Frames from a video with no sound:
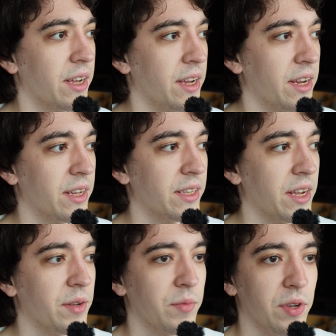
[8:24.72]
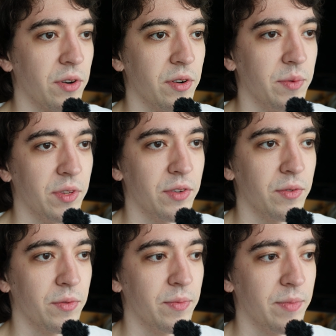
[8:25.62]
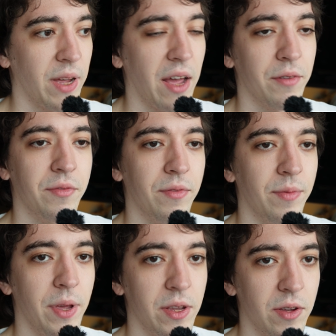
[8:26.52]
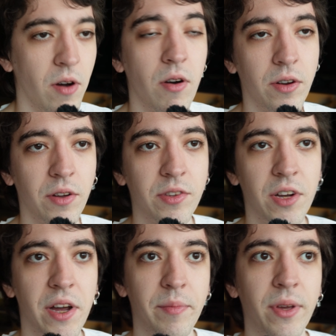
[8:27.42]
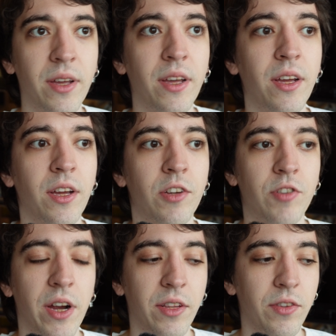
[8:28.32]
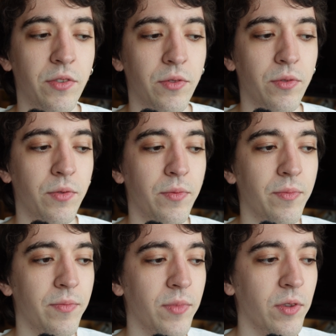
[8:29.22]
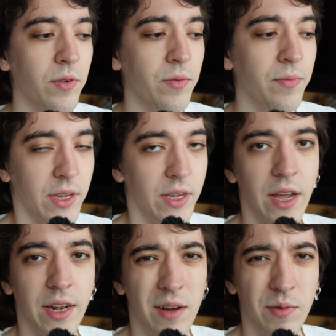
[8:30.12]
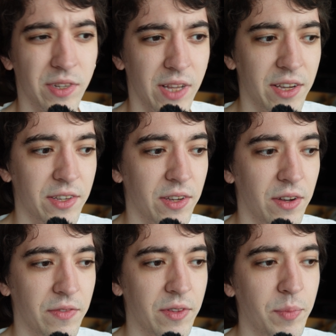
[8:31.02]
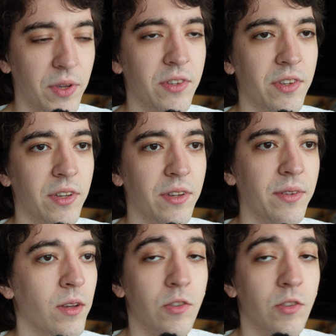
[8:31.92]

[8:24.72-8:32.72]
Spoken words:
And then we are going to have a harder time trying to, get our slice of the pizza.